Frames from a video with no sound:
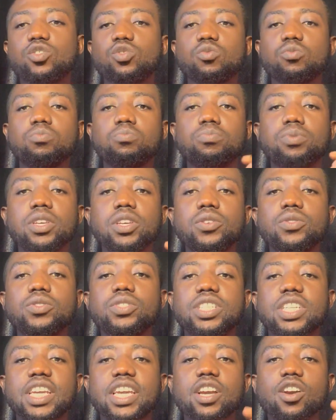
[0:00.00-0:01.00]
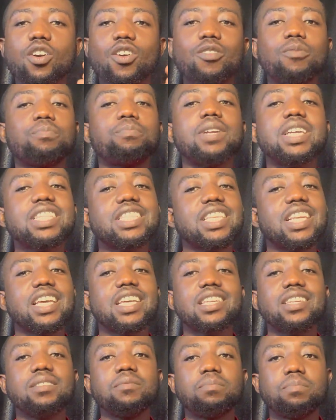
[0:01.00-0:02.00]
to build a complete
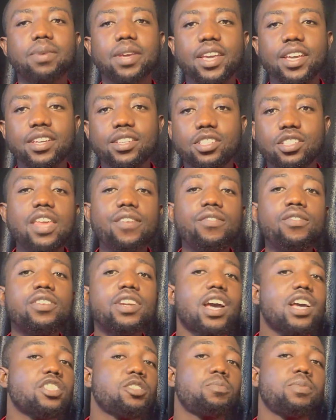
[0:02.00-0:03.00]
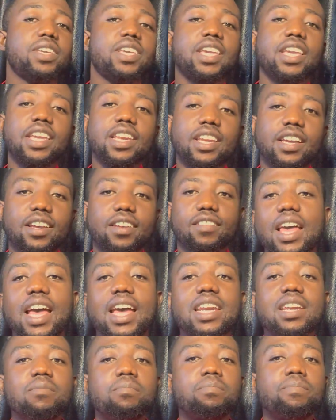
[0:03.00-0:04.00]
landing page, even as beginner.
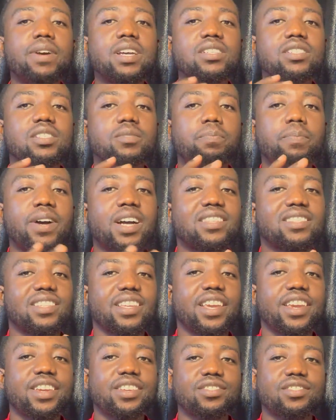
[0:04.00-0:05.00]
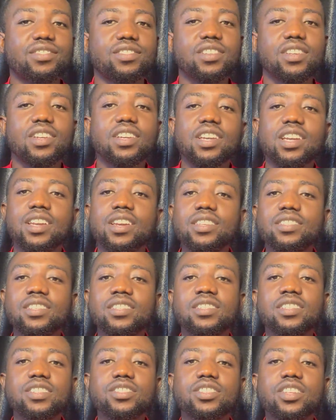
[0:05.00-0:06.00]
And the best part is, this
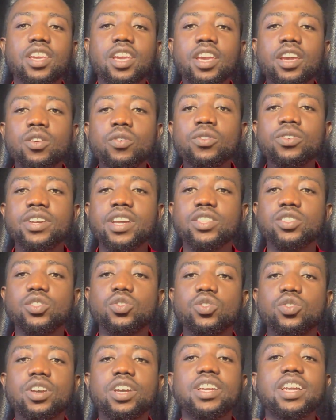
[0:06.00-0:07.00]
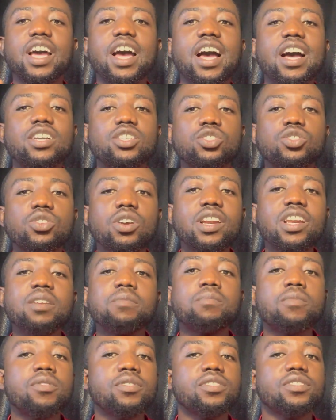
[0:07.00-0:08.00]
is a skill that you can actually
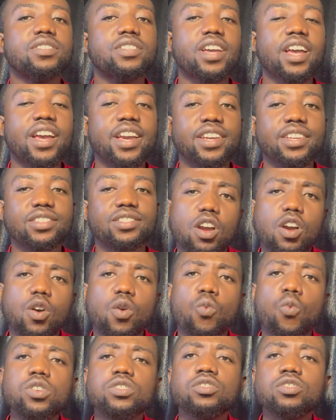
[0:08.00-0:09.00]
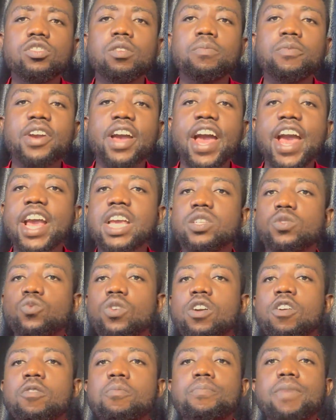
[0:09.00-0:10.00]
monetize. What's up, guys?
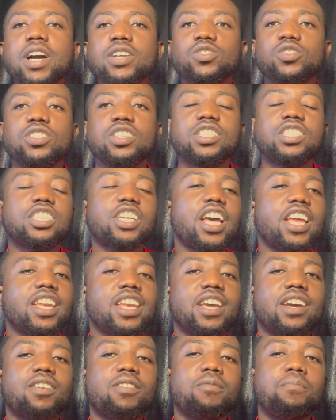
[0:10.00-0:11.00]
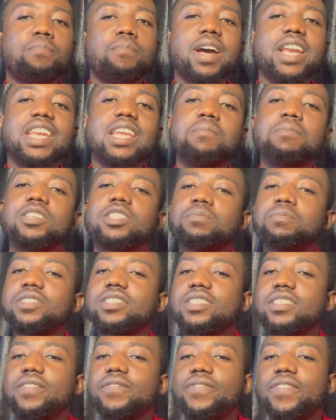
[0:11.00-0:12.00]
Welcome back to the channel. My name is
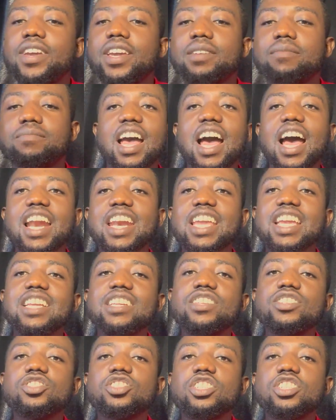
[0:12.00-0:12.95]
Mr. Phem. And in this